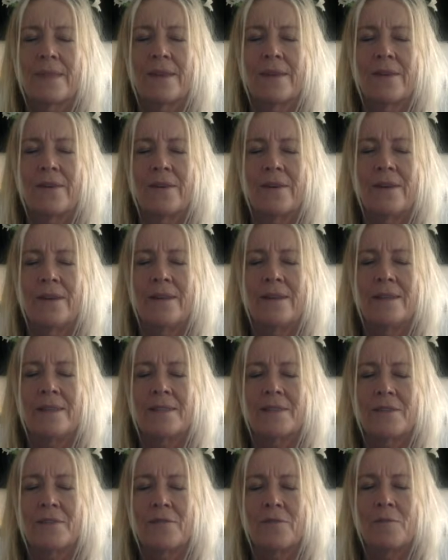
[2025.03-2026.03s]
Alright,
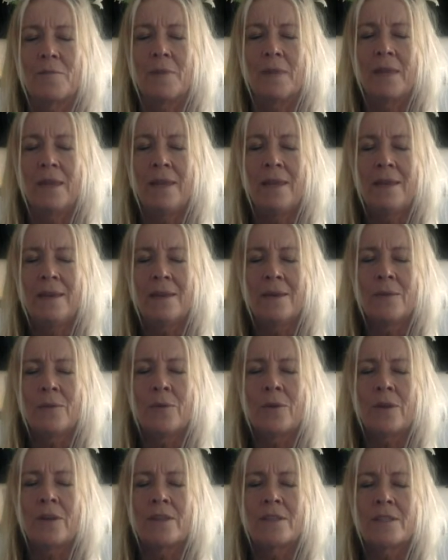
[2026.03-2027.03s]
so from here
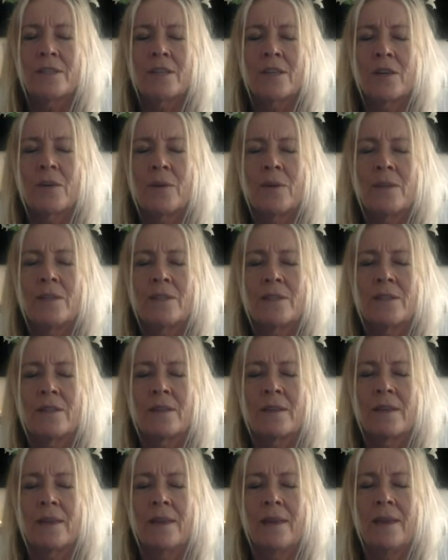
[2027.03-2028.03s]
we're going to go into
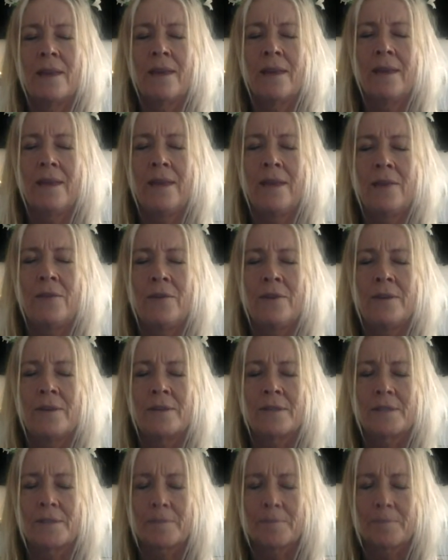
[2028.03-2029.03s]
the coherent